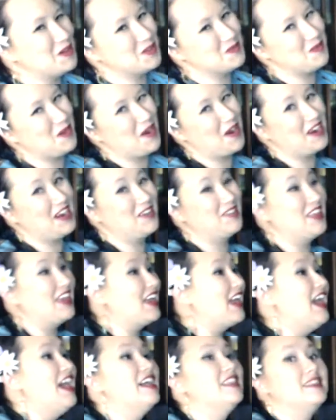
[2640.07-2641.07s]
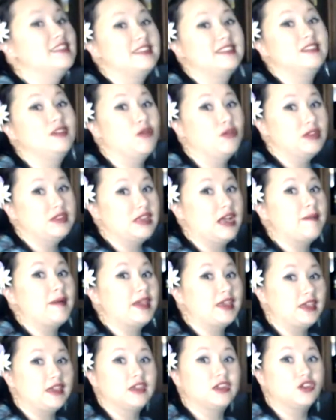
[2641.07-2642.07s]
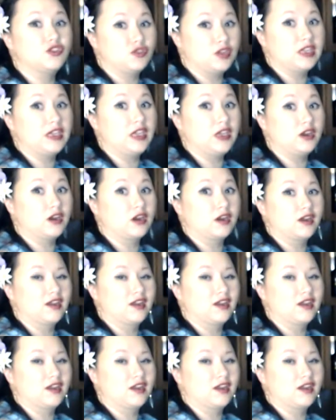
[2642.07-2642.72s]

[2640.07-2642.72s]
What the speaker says: bar, and I'm like, this is the only time I can get a drink here.